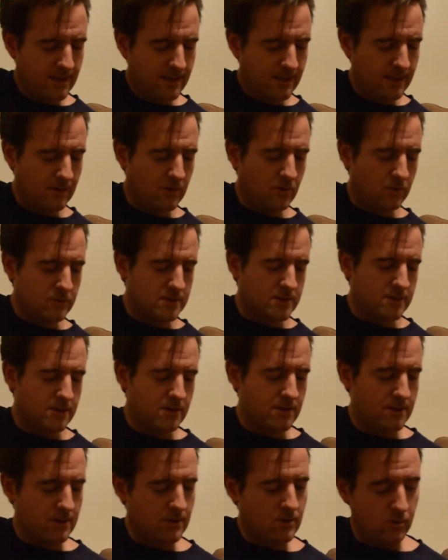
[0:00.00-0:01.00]
he goes into
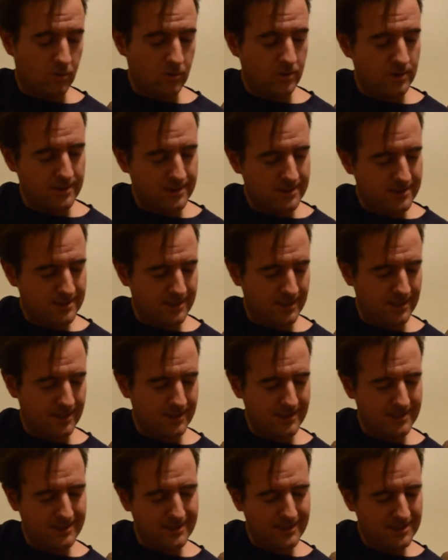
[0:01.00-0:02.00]
the chords and
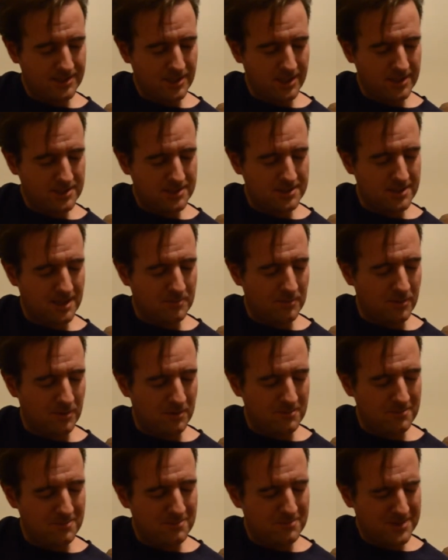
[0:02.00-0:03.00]
he changes it up
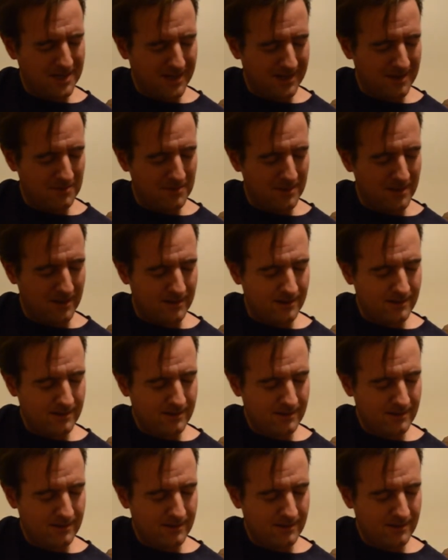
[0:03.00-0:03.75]
a tiny bit.